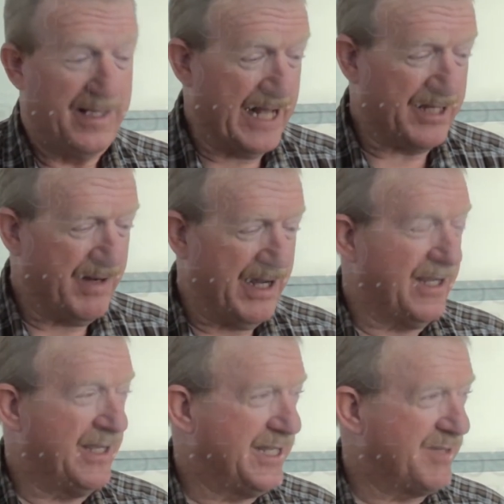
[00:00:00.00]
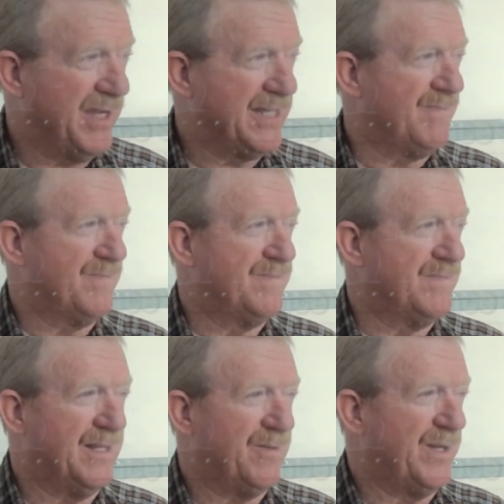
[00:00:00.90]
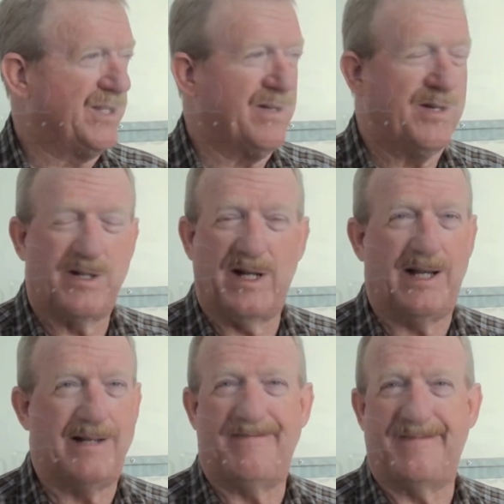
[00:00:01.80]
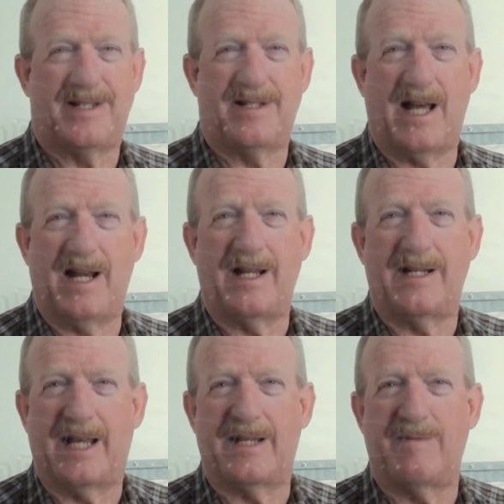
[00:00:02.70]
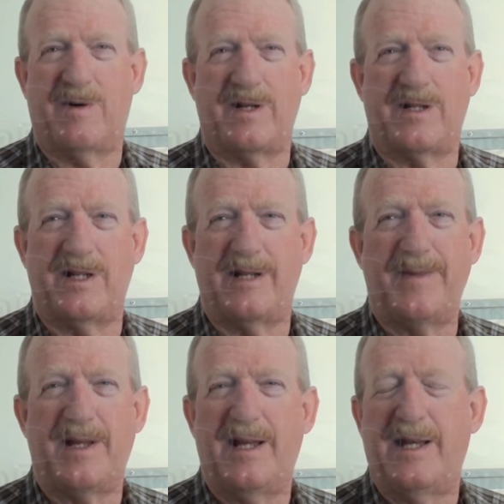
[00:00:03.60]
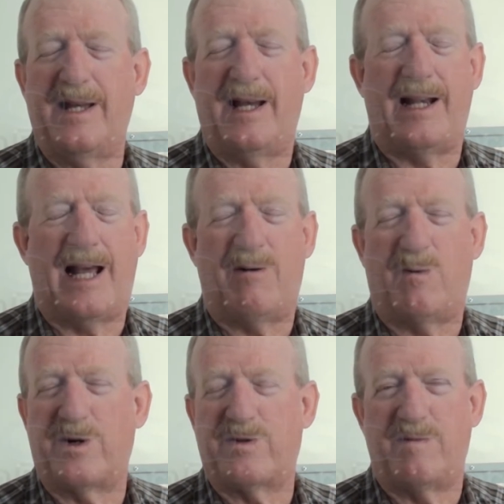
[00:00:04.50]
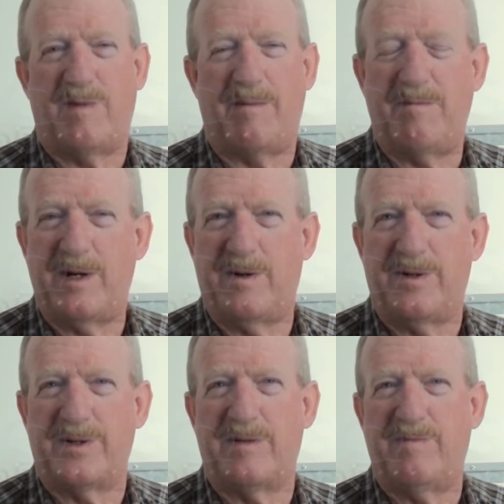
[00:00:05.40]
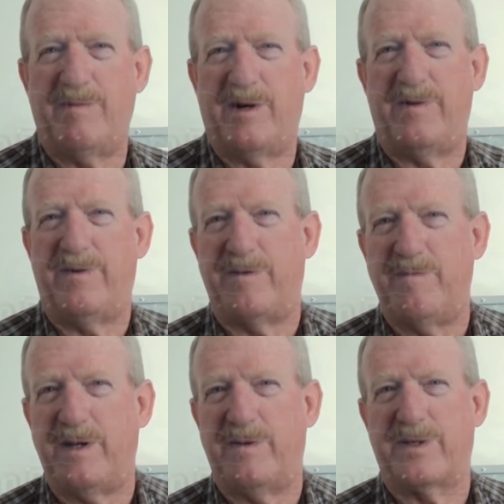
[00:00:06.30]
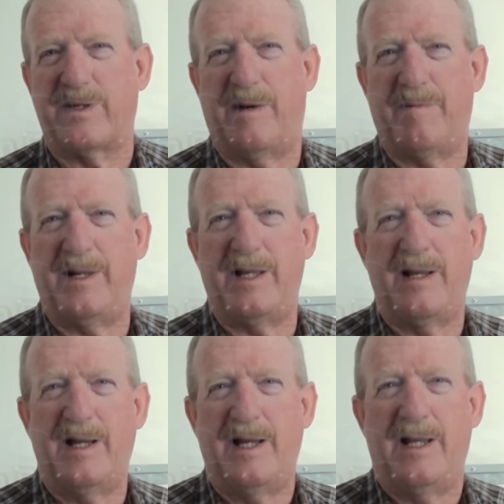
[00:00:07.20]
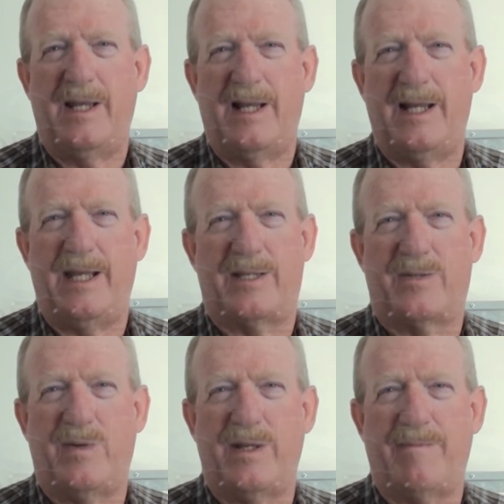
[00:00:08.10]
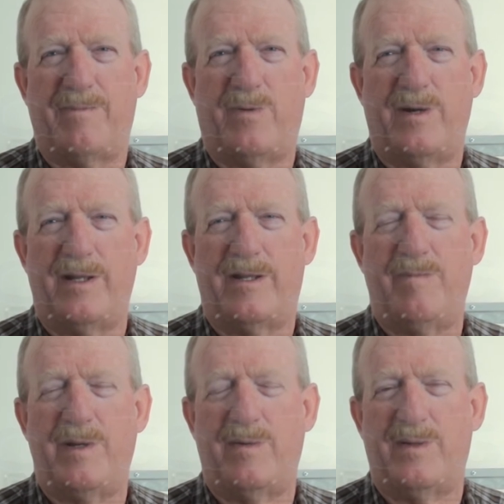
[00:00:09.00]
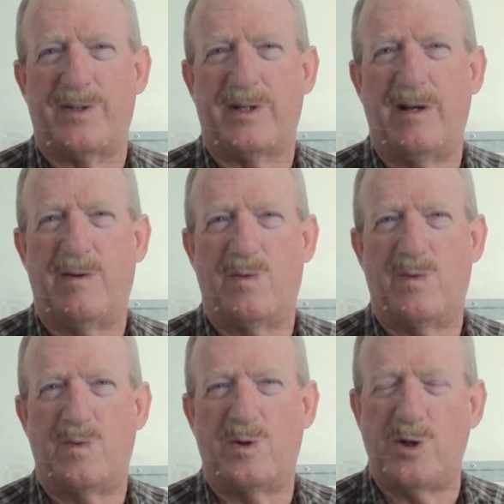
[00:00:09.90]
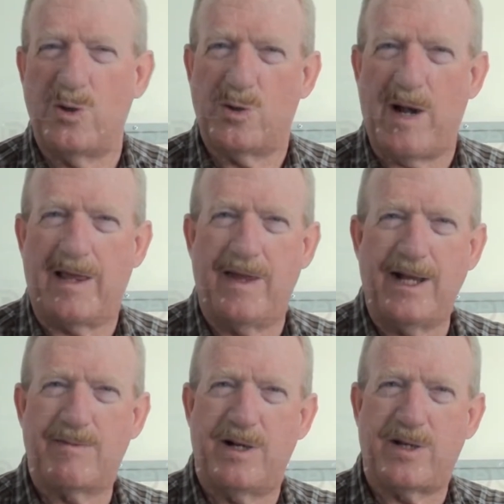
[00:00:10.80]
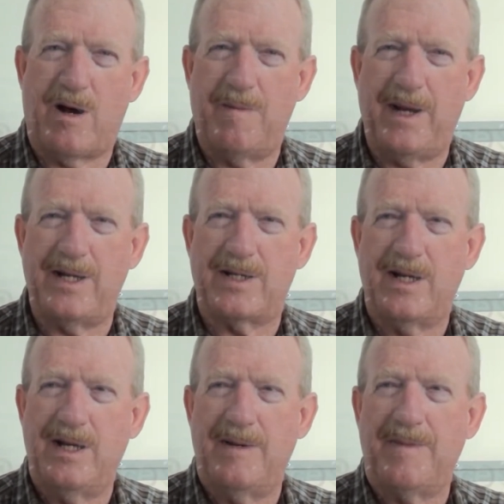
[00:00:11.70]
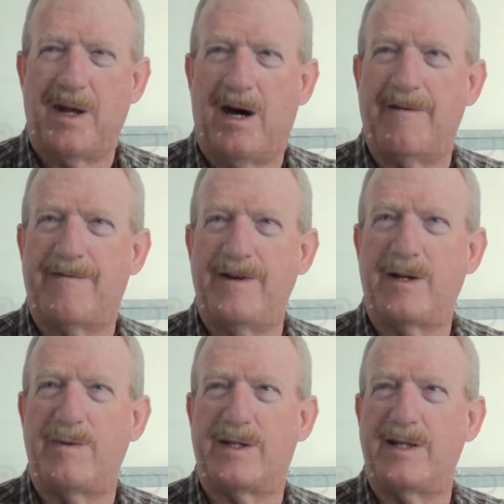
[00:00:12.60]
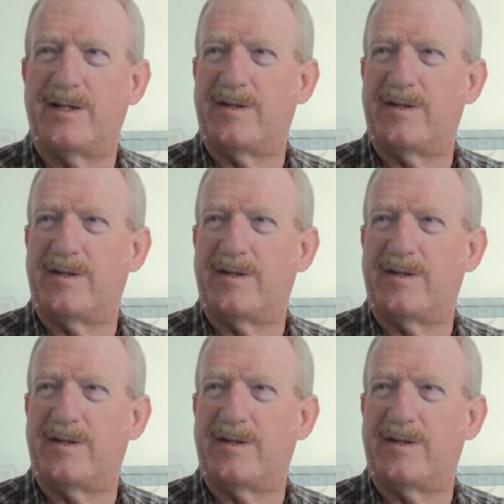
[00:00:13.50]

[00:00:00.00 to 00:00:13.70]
That's my research study and testimony to you, and how it works with my minerals, my Mother Earth Minerals company. It's really important. The minerals do great things, but it's all based on frequencies.